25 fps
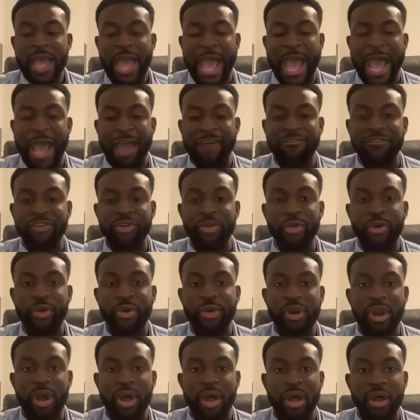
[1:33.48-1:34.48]

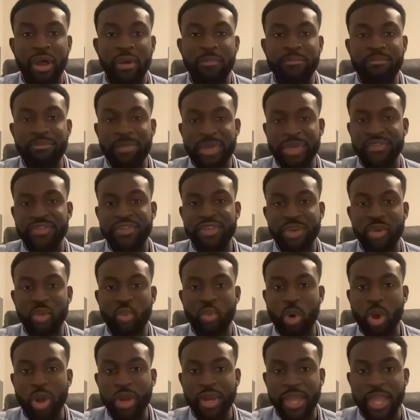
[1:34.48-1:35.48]
after uh,
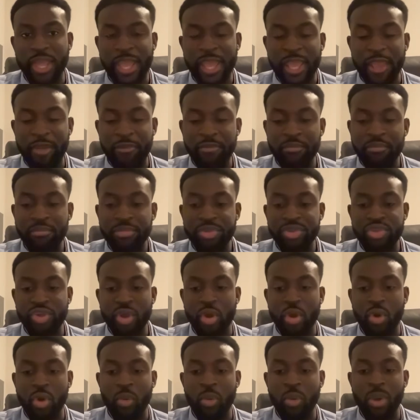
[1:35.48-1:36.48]
missing one game.
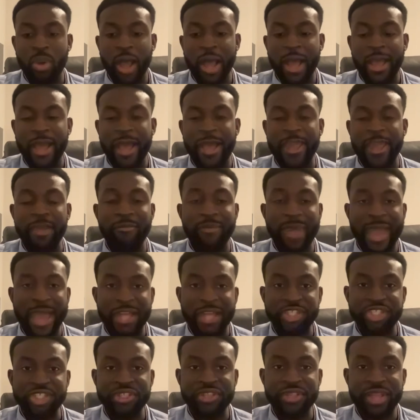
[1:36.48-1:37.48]
So I, I
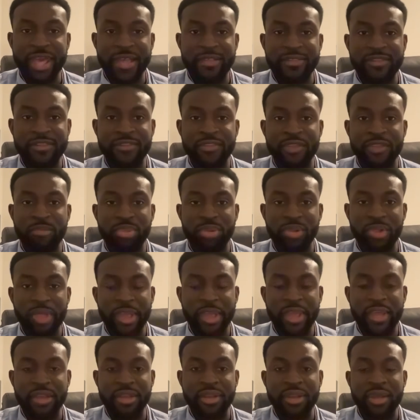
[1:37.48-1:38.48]
imagine that's in the
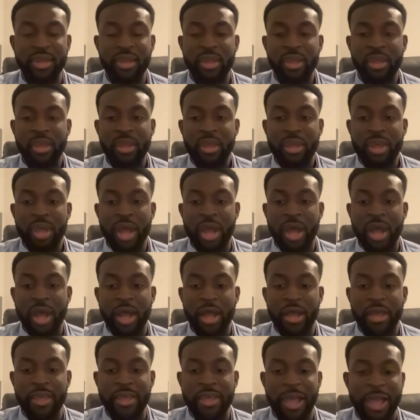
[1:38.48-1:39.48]
plan.
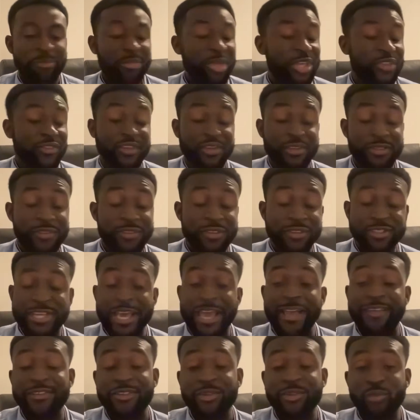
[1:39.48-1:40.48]
Uh, I mean the the
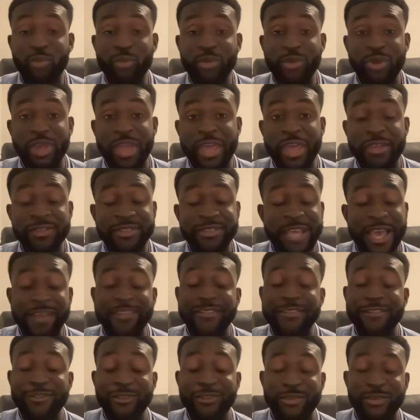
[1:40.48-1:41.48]
Texan
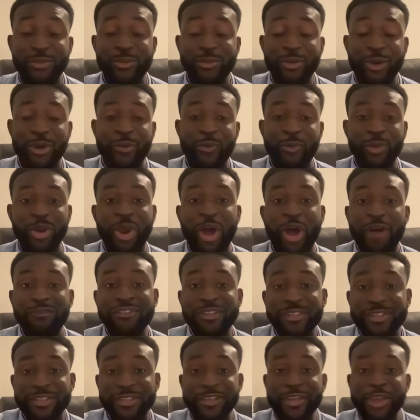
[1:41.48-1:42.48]
Texans would
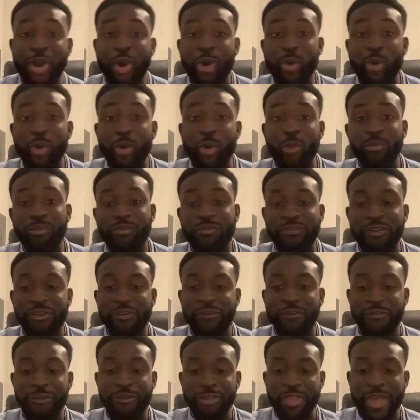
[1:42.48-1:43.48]
obviously hope
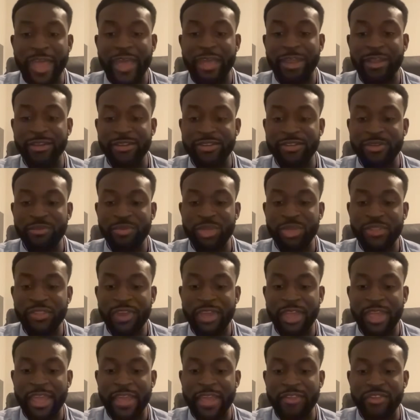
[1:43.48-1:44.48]
for, for that to be
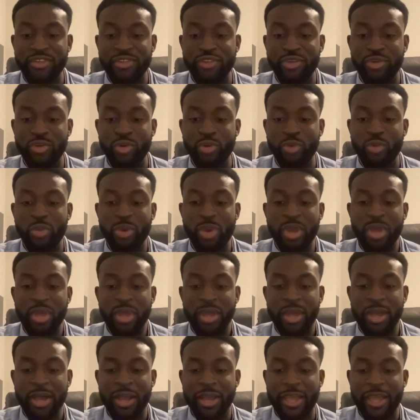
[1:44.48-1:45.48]
the case too.
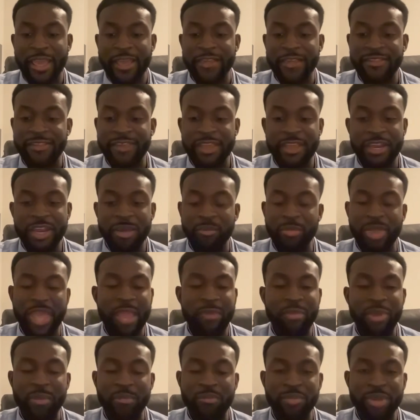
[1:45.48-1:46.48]
Uh, Case Keenum
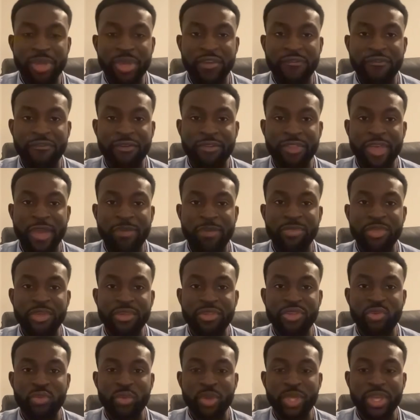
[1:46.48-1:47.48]
came up big for them
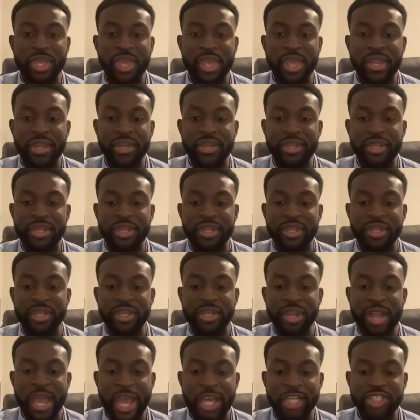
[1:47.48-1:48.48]
this weekend in,
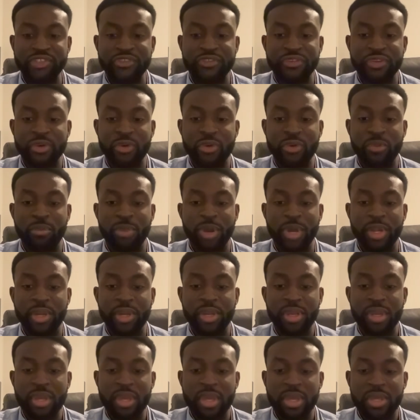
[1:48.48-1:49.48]
in Nashville,
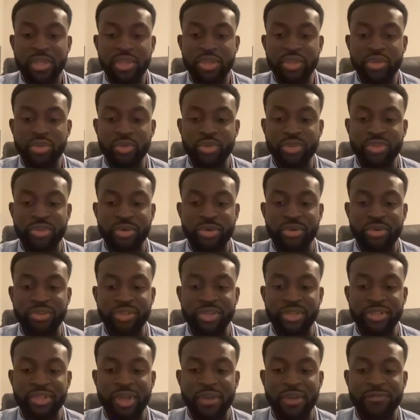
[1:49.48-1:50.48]
but you, you would
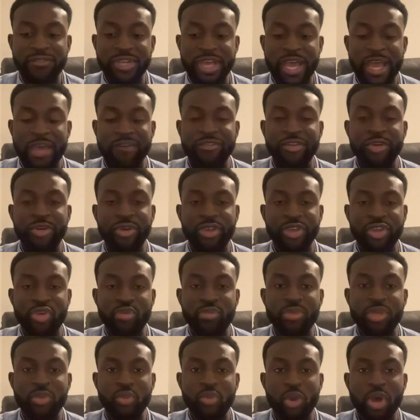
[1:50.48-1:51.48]
certainly love to have your
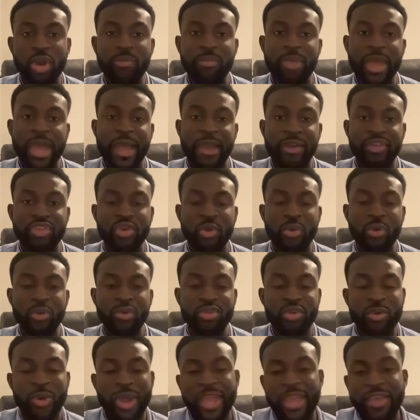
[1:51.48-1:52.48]
QB one back. So
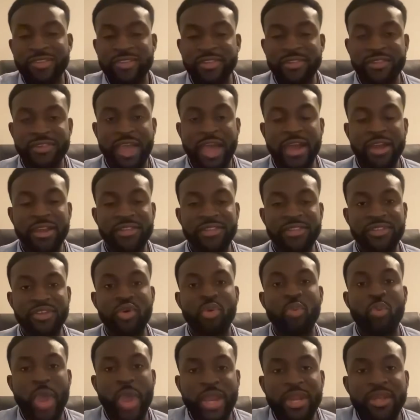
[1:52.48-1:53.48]
so I guess it's kind of
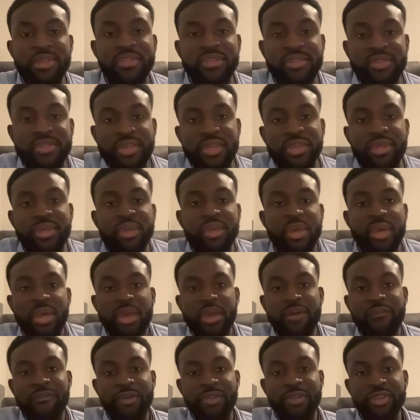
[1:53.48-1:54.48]
still wait and see
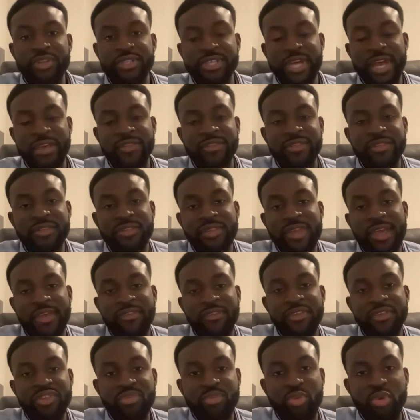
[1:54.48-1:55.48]
for the Texans
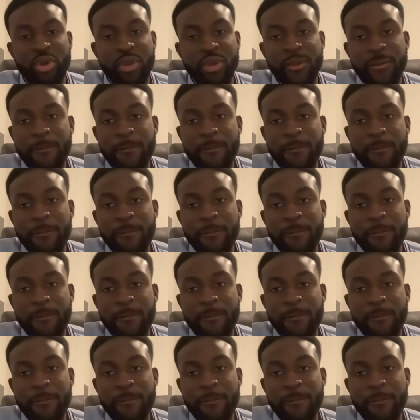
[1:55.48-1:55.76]
at this point.